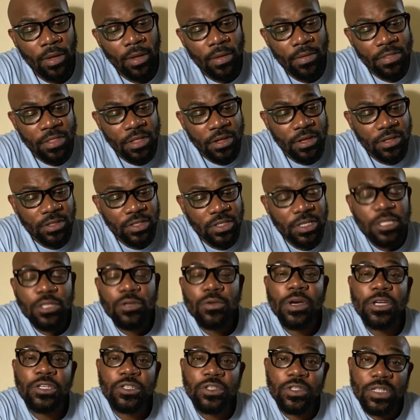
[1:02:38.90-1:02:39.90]
The
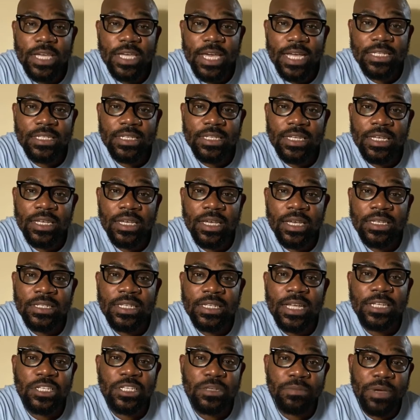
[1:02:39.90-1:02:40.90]
situation gets
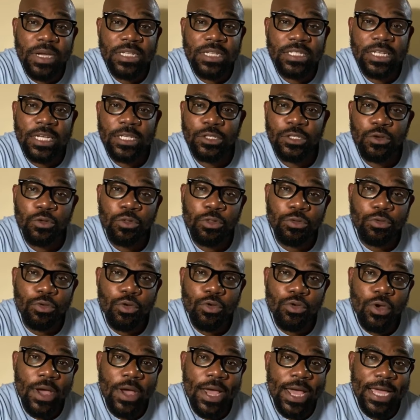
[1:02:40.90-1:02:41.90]
exacerbated, you
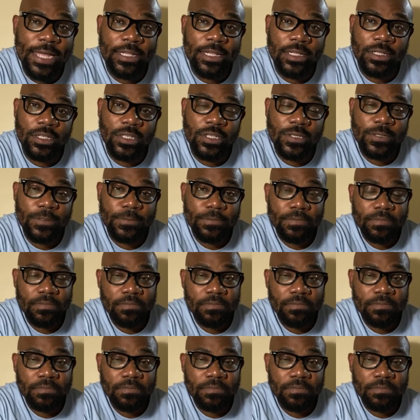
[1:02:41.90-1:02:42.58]
throw your hands.